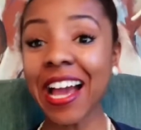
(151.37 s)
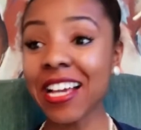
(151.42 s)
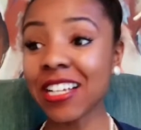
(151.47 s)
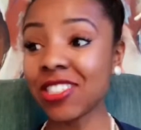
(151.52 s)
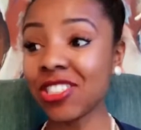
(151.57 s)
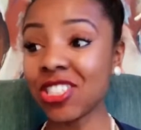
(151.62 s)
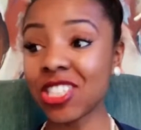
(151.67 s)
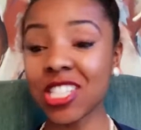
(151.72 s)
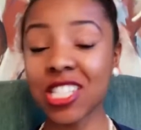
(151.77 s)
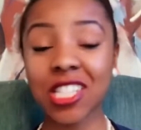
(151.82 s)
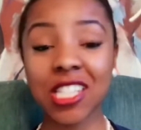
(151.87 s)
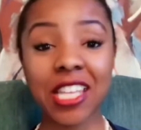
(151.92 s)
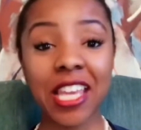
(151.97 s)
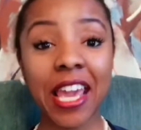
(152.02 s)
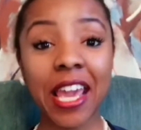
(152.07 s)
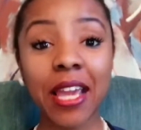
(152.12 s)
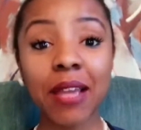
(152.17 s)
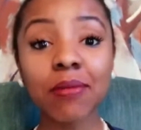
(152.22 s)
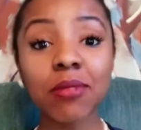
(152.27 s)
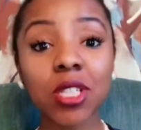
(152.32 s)
I just
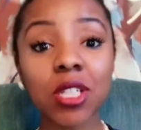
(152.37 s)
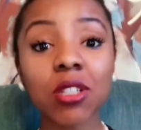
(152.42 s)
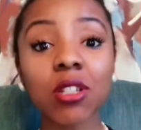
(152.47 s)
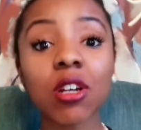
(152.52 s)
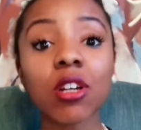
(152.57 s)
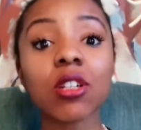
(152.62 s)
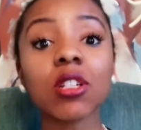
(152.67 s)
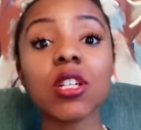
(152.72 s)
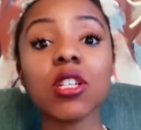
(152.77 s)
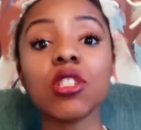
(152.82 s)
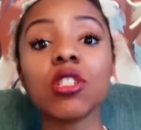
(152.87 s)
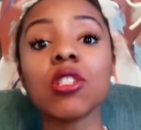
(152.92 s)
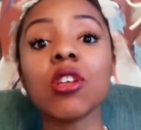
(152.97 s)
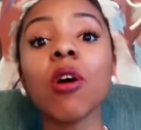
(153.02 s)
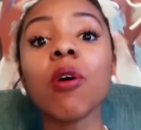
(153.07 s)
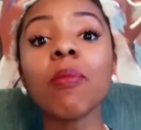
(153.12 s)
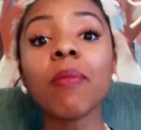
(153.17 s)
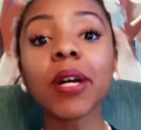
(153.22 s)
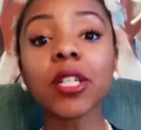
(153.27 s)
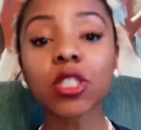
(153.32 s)
came to learn
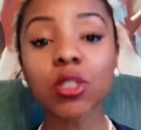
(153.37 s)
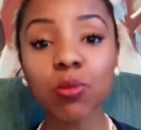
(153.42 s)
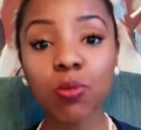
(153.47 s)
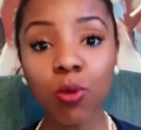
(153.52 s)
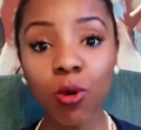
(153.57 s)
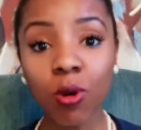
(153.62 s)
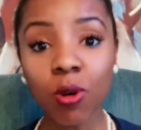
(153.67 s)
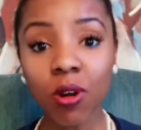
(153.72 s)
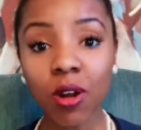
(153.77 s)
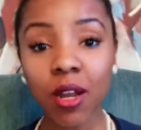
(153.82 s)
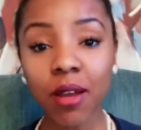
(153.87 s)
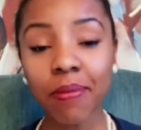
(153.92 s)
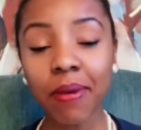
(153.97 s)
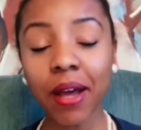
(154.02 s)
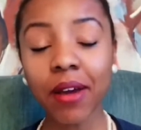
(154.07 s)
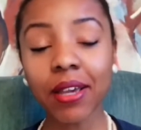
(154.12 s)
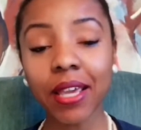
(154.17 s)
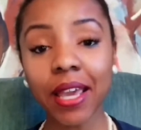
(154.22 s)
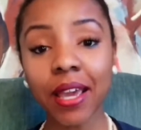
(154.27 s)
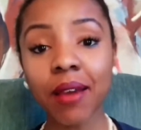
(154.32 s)
so much more
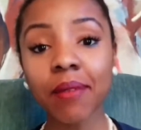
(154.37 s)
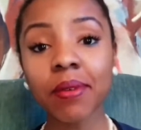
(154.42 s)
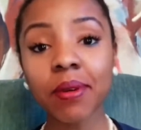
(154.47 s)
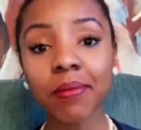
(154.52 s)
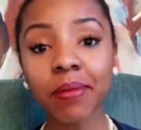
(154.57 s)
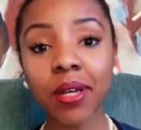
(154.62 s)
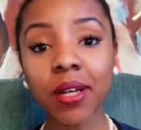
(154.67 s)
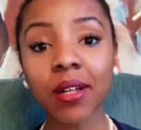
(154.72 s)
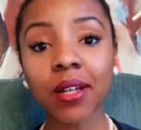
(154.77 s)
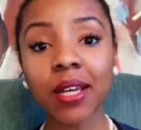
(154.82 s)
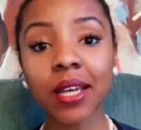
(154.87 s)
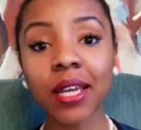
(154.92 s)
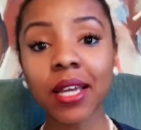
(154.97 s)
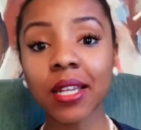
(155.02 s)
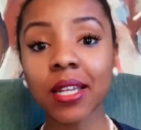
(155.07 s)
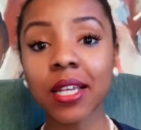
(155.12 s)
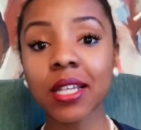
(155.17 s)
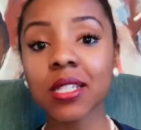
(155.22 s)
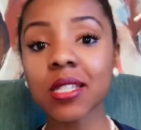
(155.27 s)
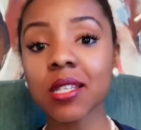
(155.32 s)
about chamomile
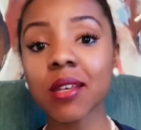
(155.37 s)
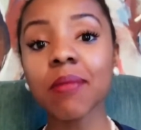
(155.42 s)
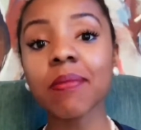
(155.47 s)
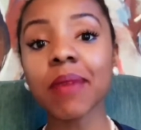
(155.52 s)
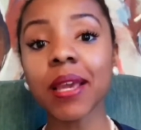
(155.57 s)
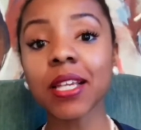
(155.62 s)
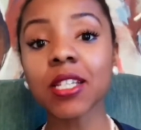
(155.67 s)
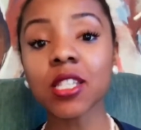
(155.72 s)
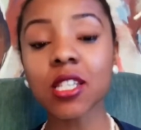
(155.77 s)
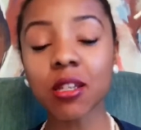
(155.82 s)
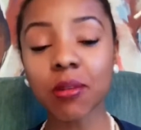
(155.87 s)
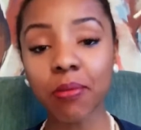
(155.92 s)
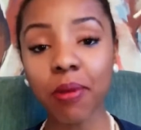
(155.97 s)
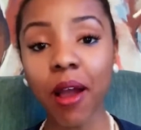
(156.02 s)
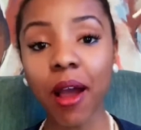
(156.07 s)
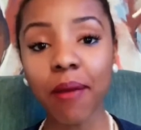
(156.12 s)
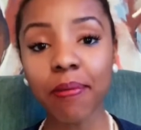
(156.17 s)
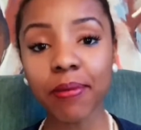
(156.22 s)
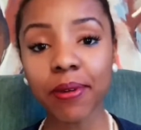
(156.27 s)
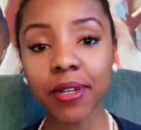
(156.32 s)
and its amazing
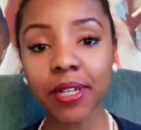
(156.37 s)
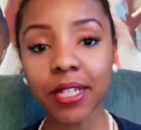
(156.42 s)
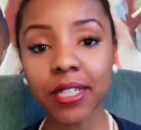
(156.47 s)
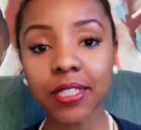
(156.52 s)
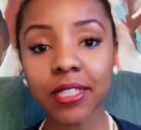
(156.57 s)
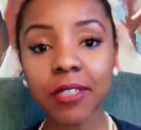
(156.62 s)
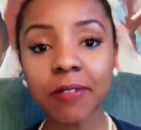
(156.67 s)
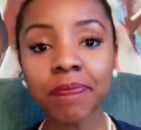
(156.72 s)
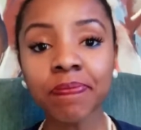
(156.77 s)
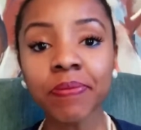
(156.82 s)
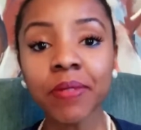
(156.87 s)
properties.